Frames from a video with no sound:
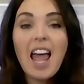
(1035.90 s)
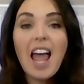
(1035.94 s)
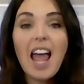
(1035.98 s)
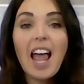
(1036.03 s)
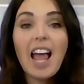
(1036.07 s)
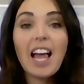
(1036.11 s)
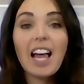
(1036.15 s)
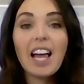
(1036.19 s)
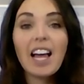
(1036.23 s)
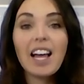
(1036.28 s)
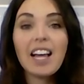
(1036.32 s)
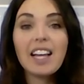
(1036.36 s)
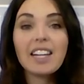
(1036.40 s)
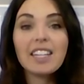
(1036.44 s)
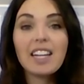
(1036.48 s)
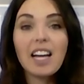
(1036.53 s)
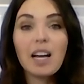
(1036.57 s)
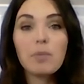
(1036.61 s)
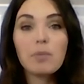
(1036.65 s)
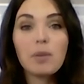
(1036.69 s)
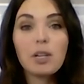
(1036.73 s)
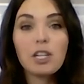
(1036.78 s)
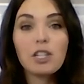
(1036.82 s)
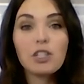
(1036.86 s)
And
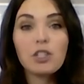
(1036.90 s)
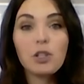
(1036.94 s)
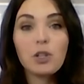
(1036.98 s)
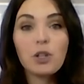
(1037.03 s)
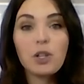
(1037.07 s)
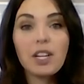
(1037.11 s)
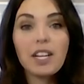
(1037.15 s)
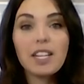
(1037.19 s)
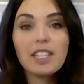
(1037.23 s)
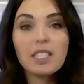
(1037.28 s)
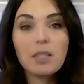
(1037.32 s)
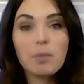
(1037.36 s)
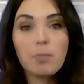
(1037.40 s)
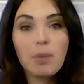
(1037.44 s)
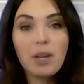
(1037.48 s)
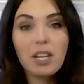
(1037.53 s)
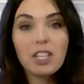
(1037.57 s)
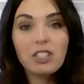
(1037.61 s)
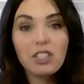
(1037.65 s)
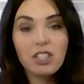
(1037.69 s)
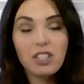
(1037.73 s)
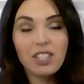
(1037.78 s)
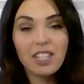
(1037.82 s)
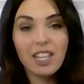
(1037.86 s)
I'm going to show you guys some
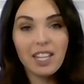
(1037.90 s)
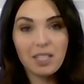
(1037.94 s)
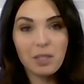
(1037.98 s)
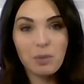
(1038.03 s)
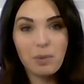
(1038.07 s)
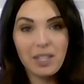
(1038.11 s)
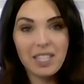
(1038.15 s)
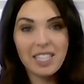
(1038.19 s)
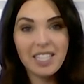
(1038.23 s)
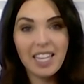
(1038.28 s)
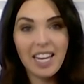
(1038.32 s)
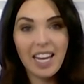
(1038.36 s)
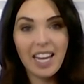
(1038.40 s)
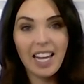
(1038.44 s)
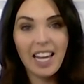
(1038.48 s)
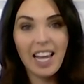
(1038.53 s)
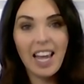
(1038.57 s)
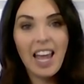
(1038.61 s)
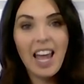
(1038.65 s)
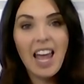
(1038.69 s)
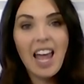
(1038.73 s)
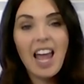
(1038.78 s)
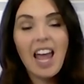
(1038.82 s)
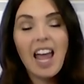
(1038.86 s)
pictures as we sing.
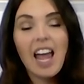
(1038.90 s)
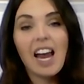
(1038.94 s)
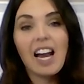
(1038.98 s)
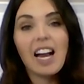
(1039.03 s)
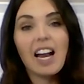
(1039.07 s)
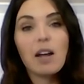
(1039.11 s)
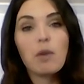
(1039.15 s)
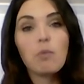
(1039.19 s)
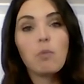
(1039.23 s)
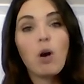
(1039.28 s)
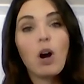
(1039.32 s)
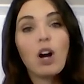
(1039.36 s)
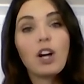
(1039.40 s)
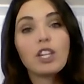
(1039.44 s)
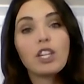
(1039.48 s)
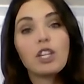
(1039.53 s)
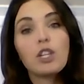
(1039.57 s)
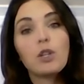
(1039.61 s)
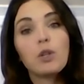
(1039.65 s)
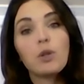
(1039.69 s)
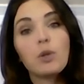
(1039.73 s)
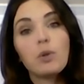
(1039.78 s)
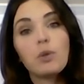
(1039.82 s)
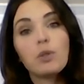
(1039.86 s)
And I want
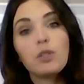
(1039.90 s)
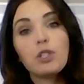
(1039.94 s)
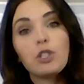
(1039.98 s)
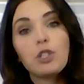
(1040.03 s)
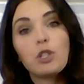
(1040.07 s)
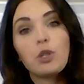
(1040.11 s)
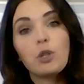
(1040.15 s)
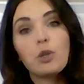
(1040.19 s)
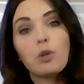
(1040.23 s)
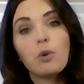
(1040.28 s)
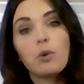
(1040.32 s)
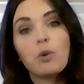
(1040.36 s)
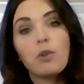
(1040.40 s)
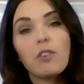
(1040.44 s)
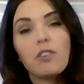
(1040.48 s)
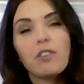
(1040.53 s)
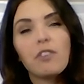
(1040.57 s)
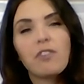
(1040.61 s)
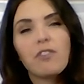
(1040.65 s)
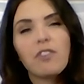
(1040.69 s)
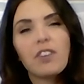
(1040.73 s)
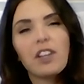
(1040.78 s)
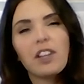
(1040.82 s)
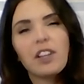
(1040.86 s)
you to
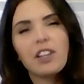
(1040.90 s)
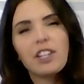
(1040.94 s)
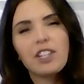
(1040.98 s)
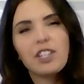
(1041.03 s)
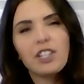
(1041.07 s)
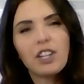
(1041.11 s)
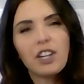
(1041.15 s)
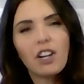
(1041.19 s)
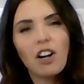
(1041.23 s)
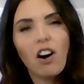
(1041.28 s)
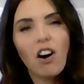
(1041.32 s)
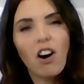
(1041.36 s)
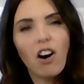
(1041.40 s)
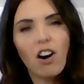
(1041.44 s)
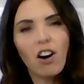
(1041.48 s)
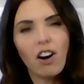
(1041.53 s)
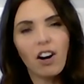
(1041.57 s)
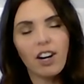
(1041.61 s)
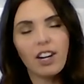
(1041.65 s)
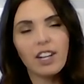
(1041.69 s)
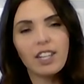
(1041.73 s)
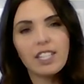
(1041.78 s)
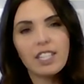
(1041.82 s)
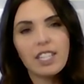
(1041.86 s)
feel in your
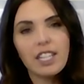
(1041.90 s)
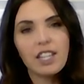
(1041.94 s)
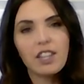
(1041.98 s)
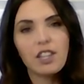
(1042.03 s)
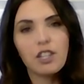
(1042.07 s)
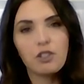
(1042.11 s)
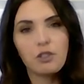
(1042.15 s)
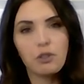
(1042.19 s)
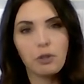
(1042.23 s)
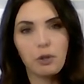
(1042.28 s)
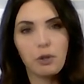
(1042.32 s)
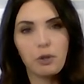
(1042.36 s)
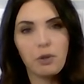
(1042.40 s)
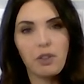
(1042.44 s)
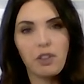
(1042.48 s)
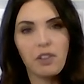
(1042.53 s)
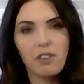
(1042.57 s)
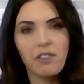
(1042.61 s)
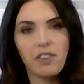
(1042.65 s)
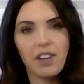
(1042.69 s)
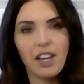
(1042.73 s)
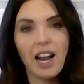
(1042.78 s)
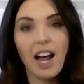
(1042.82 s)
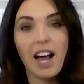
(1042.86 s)
heart the truth
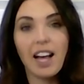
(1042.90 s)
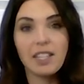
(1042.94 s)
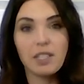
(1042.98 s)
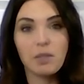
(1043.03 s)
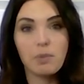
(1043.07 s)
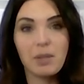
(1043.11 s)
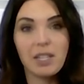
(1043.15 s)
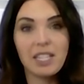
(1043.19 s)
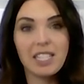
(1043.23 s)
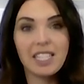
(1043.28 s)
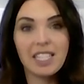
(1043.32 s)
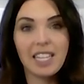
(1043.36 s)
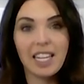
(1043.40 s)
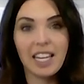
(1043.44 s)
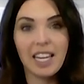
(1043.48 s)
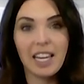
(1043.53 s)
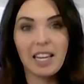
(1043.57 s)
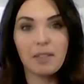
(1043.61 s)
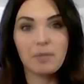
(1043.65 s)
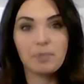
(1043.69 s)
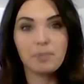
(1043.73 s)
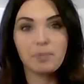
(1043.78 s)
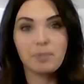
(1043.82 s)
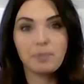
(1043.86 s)
of it as we sing
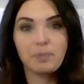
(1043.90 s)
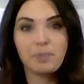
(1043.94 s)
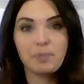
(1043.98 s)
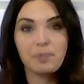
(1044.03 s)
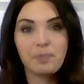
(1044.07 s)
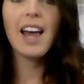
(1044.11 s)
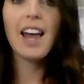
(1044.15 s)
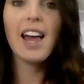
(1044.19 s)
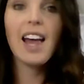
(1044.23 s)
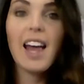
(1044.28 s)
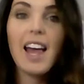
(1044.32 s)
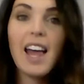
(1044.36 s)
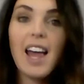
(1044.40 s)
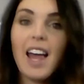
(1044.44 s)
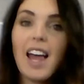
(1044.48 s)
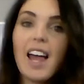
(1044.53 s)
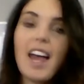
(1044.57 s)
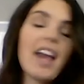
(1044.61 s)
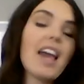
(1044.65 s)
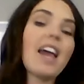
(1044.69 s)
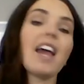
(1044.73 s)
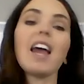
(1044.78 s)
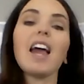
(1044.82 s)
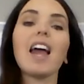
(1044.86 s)
it.
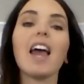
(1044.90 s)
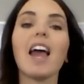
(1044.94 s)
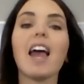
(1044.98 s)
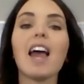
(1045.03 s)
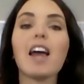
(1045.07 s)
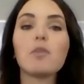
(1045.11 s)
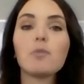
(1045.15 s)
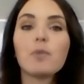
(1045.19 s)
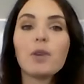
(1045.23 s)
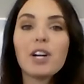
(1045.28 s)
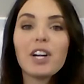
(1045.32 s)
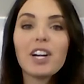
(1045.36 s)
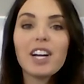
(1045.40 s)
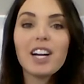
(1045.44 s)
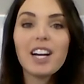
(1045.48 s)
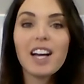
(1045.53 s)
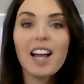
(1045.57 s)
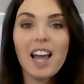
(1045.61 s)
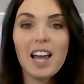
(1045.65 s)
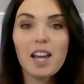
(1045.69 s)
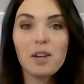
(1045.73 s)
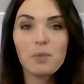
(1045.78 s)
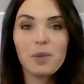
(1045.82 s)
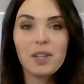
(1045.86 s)
And we are going to
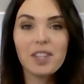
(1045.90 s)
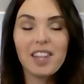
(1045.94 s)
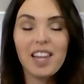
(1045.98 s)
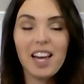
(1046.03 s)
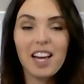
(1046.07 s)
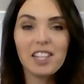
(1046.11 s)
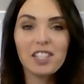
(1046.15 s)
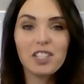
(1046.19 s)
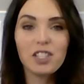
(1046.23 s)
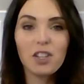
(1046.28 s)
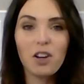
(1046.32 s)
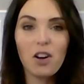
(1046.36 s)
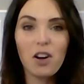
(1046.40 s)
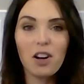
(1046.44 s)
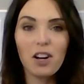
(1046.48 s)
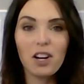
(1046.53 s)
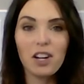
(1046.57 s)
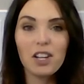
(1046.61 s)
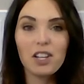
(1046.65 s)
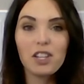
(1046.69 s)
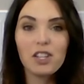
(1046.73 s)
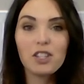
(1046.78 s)
end with that song.